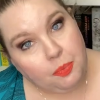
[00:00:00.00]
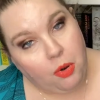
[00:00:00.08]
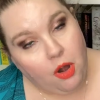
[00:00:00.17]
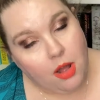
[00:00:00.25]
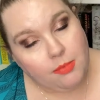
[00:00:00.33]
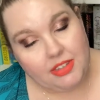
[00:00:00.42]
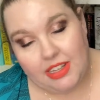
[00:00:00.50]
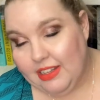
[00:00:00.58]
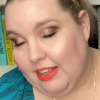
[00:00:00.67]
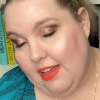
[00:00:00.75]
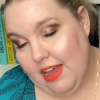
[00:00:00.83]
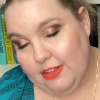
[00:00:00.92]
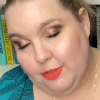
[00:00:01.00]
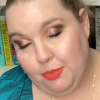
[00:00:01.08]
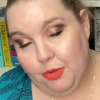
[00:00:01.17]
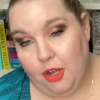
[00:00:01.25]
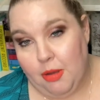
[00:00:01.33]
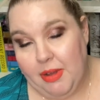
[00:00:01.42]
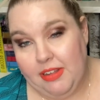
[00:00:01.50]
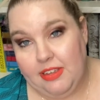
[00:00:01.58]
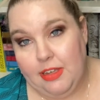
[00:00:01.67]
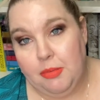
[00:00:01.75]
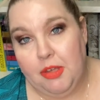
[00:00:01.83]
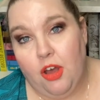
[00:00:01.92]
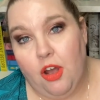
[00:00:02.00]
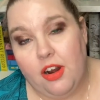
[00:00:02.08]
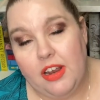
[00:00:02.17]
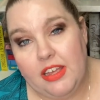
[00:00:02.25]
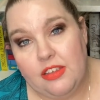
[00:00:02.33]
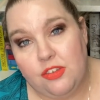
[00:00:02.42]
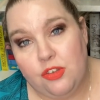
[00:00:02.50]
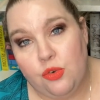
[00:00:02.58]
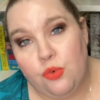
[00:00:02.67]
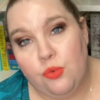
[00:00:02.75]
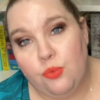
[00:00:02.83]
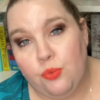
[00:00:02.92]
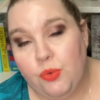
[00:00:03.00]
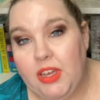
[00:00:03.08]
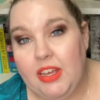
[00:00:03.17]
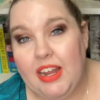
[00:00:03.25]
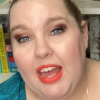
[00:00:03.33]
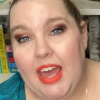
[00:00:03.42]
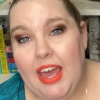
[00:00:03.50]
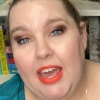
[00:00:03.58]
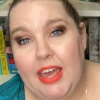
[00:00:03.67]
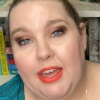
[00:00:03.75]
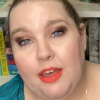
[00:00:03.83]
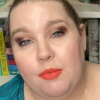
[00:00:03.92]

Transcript: prompt and the last book on my TBR is to read a